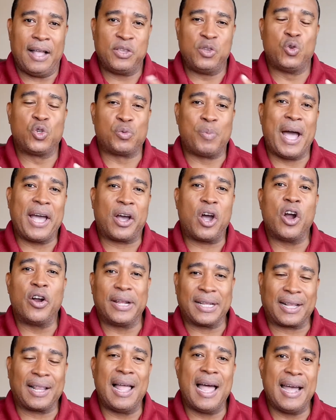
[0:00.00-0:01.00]
use my
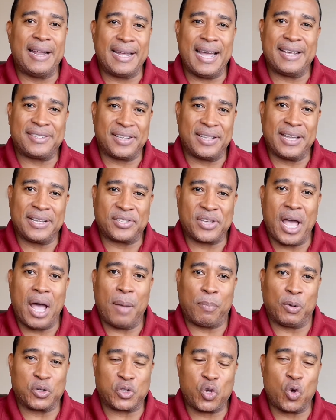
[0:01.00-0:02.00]
current client as an
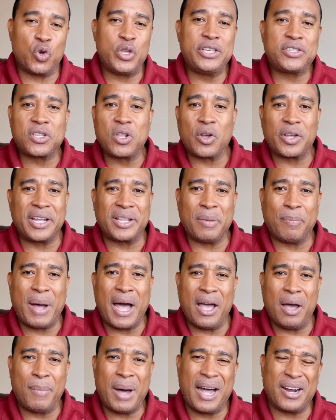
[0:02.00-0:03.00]
example. So he's looking to
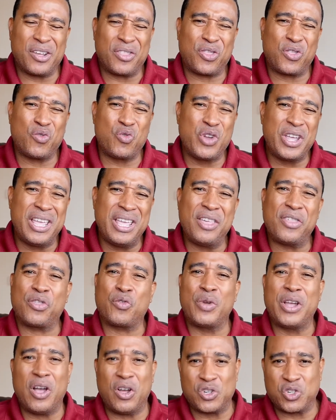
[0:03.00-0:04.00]
buy about a
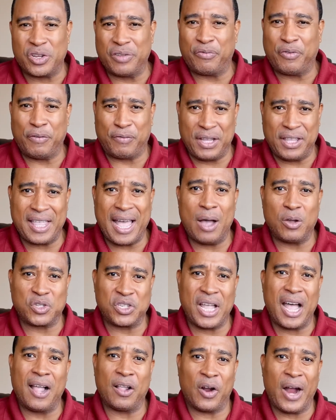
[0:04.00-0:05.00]
$350,000